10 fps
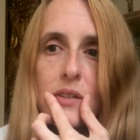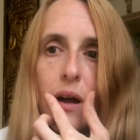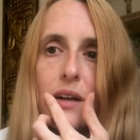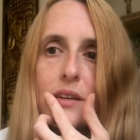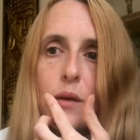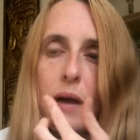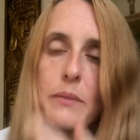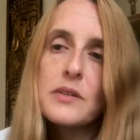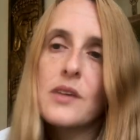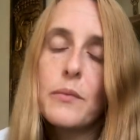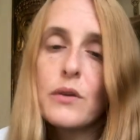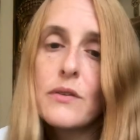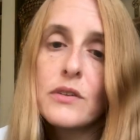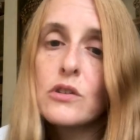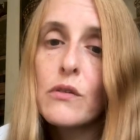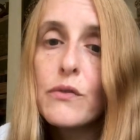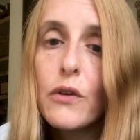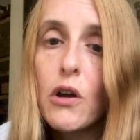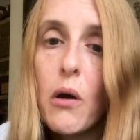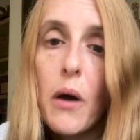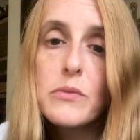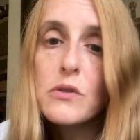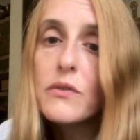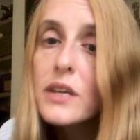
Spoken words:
And I don't know, maybe some are even doing follow-ups of a